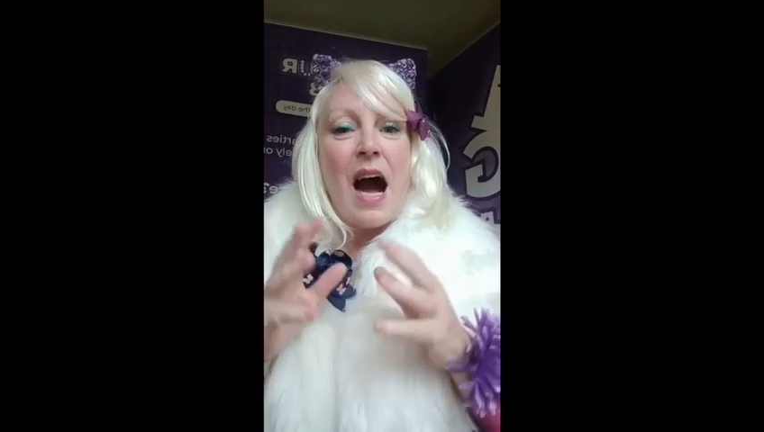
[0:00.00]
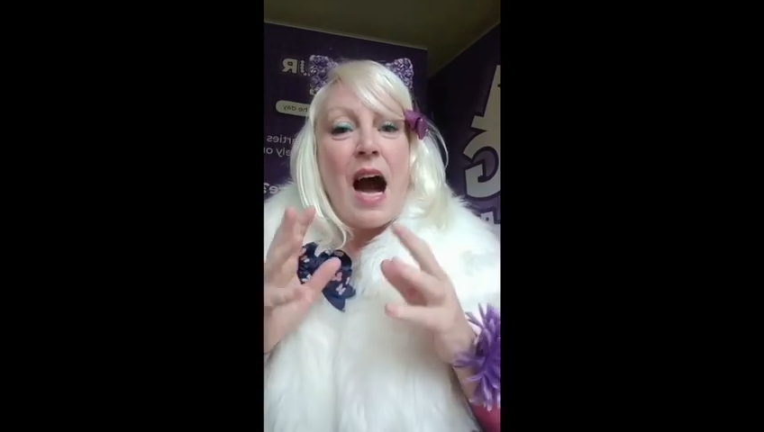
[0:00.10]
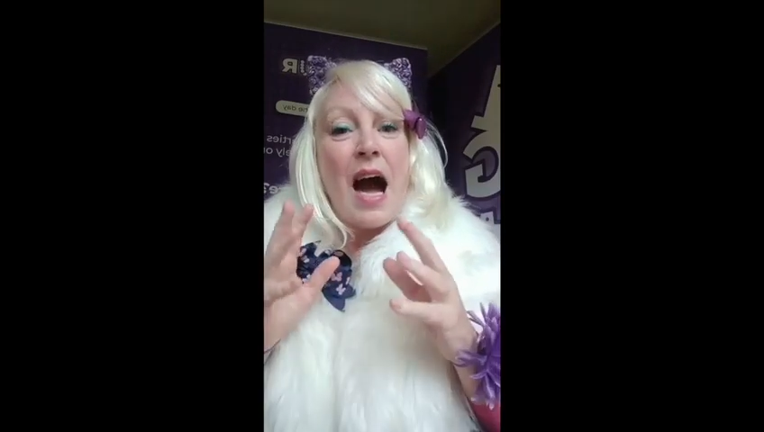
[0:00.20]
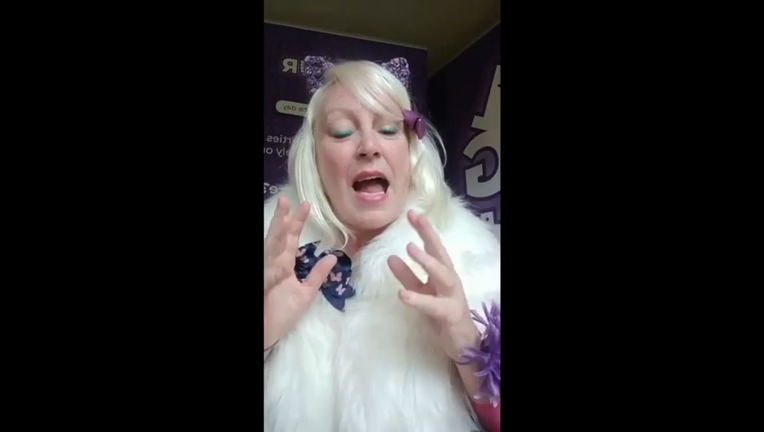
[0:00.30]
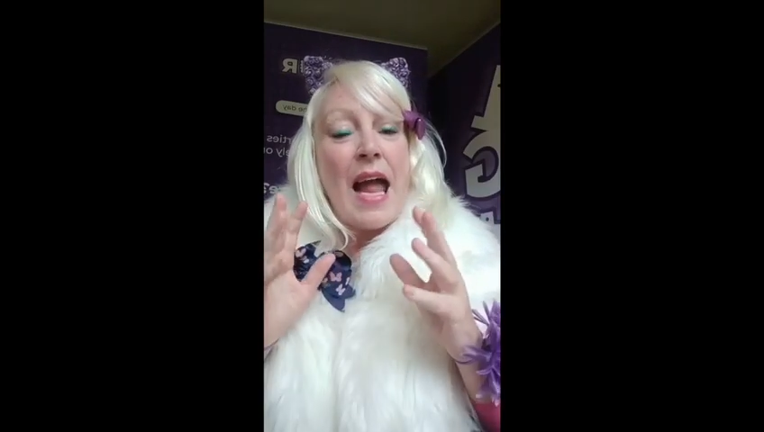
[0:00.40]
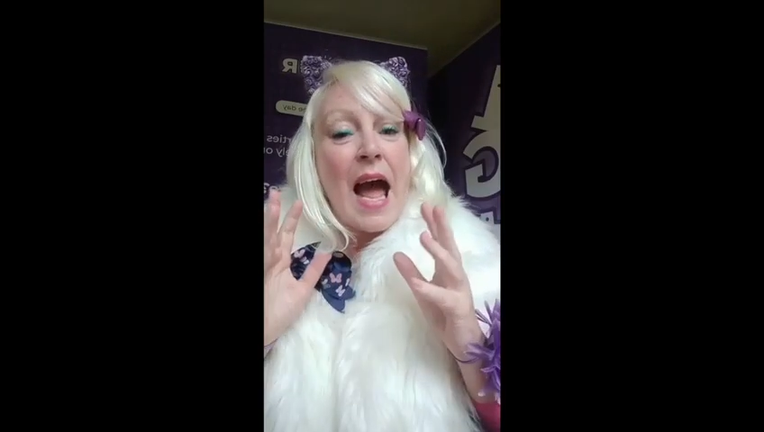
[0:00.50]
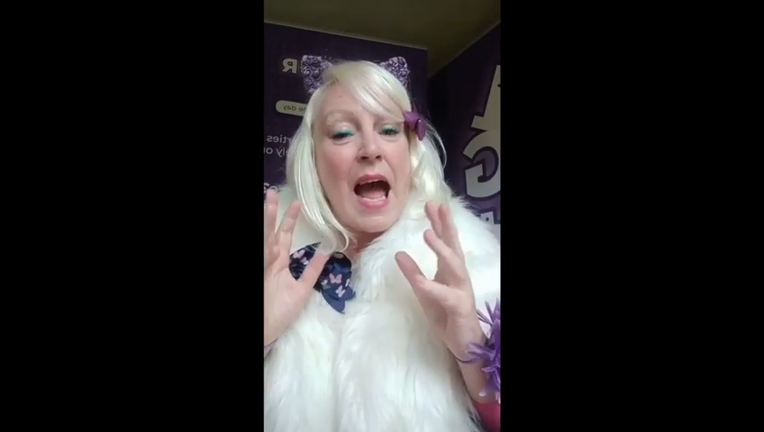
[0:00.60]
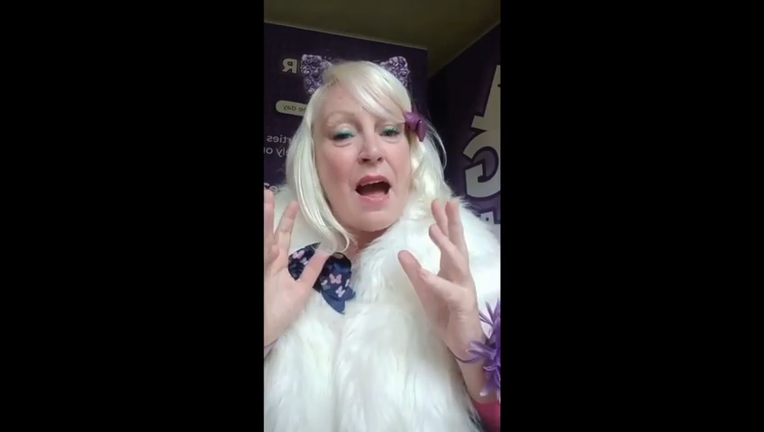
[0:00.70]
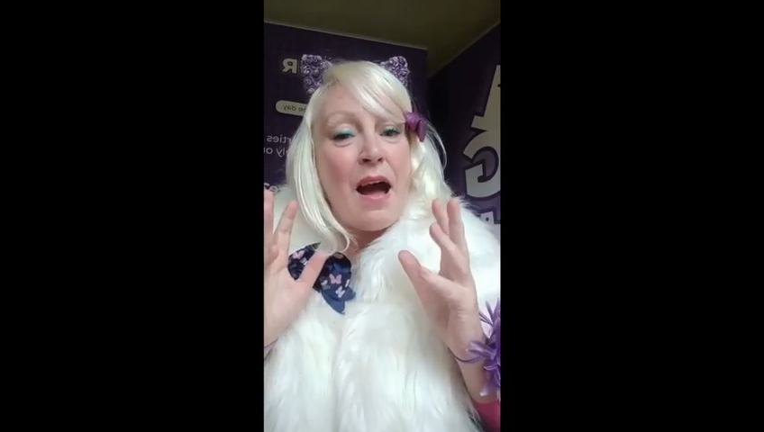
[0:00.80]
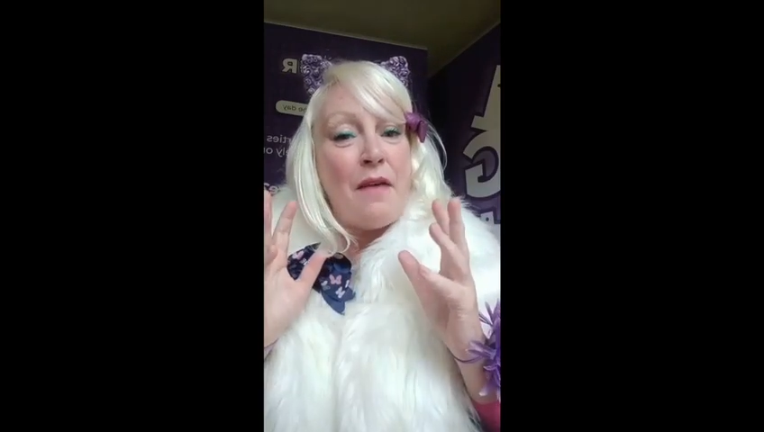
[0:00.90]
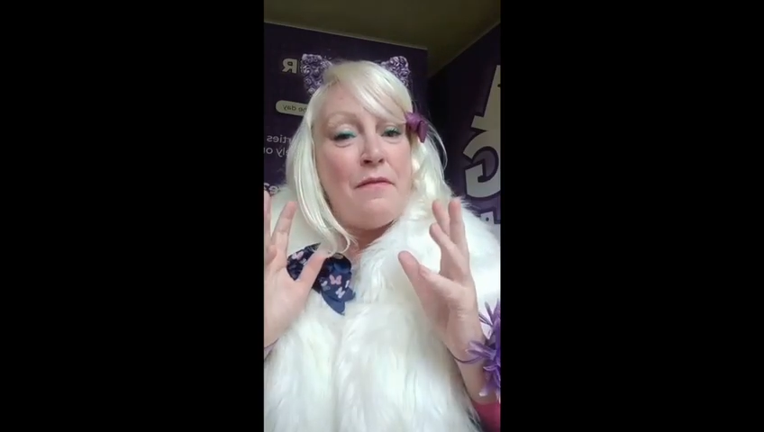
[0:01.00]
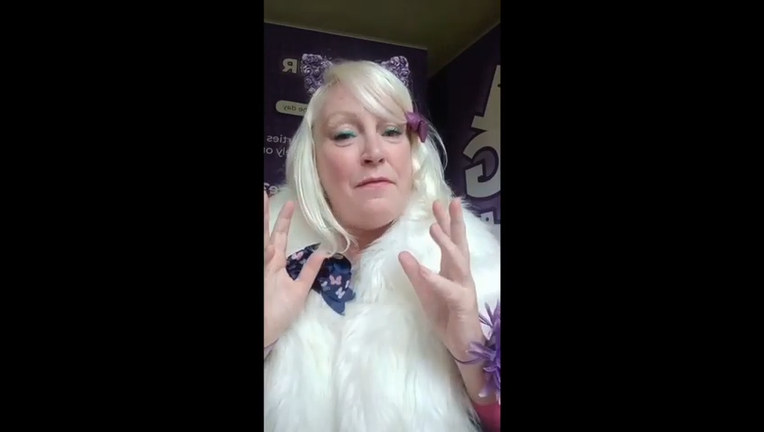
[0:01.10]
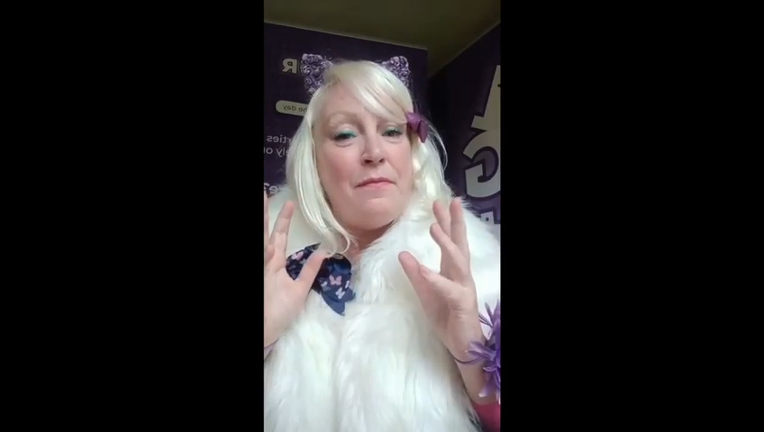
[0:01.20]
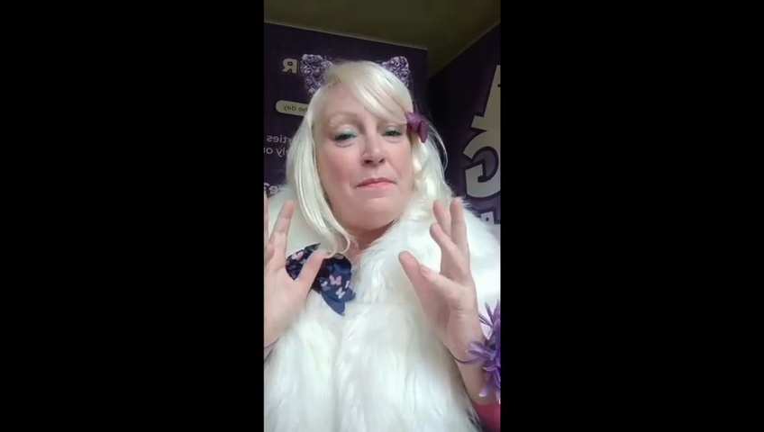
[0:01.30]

I have